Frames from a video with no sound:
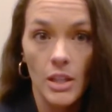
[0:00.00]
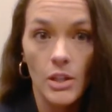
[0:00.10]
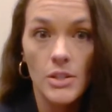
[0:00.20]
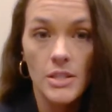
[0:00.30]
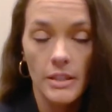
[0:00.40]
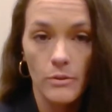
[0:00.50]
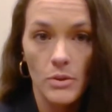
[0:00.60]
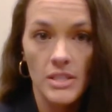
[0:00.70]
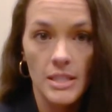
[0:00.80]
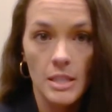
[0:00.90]
years lived
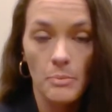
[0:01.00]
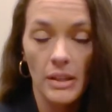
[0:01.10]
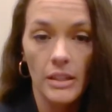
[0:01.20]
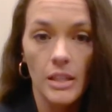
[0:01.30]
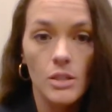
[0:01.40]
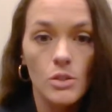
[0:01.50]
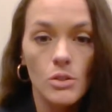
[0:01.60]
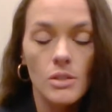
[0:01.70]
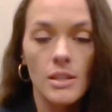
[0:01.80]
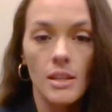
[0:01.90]
with disability
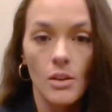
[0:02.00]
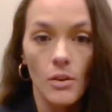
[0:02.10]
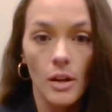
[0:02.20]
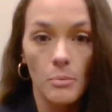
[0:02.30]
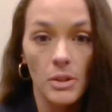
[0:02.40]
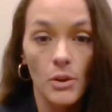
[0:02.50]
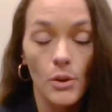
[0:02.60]
due to the incredibly